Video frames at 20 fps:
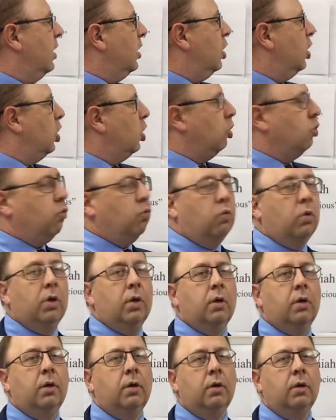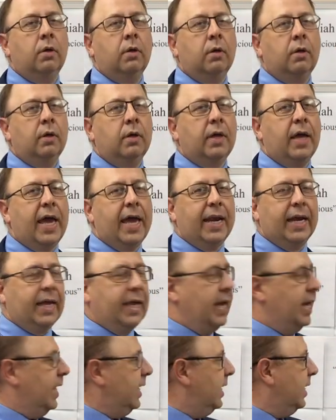Nagu. And
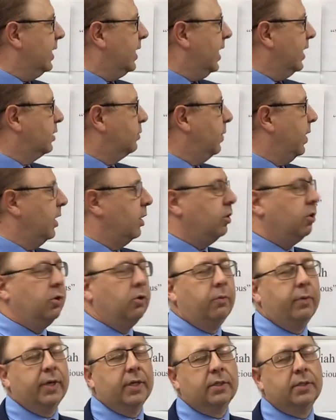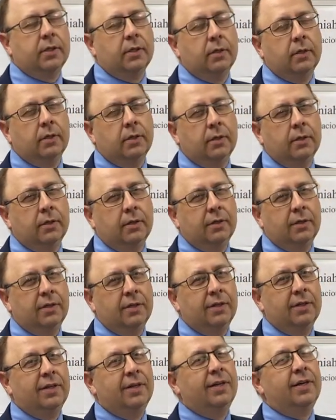again, guess what Nagu is?
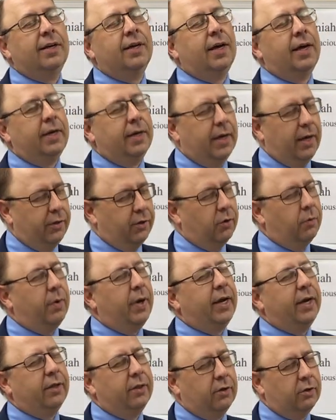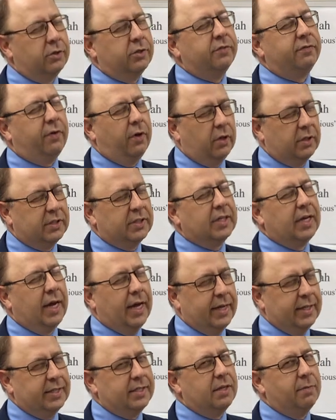Another one of those false
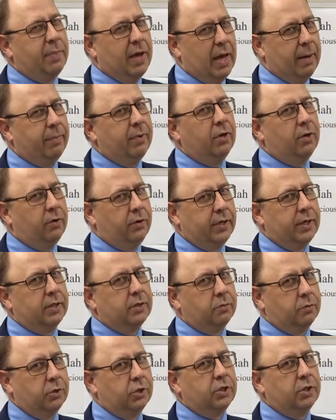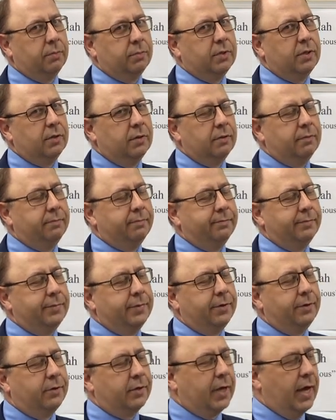gods the Babylonians worshipped.
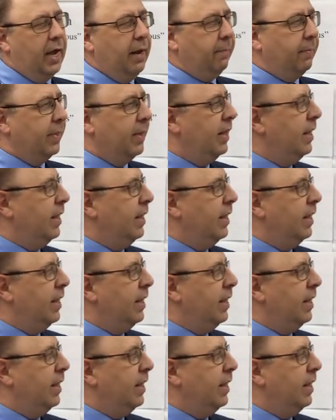Okay?